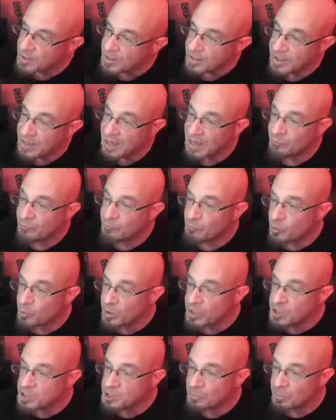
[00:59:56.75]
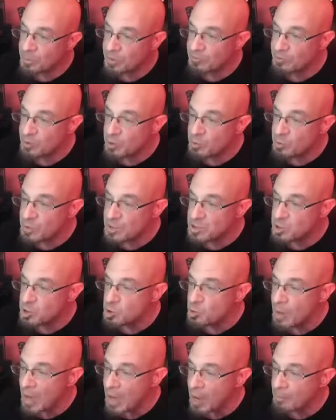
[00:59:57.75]
California to preview his
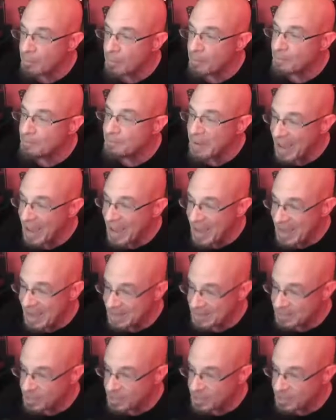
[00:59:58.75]
new album Bad.